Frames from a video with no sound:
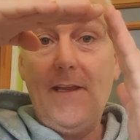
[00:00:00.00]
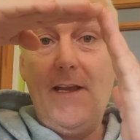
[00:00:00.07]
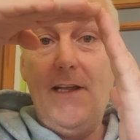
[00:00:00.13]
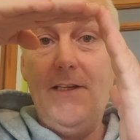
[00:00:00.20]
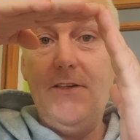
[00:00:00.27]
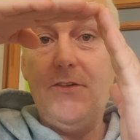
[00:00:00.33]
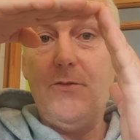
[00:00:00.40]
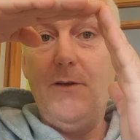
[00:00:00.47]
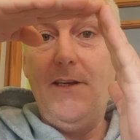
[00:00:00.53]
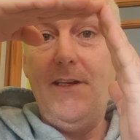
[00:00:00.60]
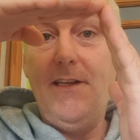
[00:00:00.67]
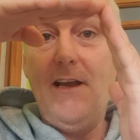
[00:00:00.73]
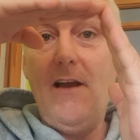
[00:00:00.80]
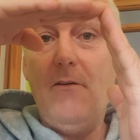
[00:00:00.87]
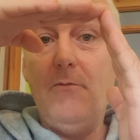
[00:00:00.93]
and it's going
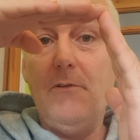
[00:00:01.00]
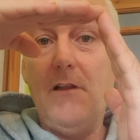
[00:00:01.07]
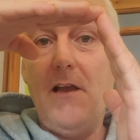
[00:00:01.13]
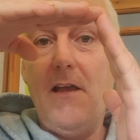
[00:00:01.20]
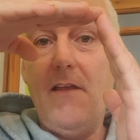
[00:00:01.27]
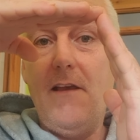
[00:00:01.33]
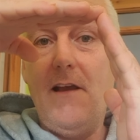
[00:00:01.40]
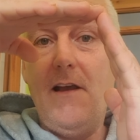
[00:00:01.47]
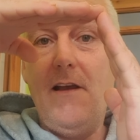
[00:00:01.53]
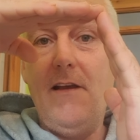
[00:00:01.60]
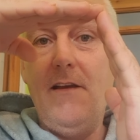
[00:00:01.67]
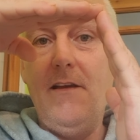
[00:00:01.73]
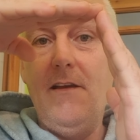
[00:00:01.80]
down like that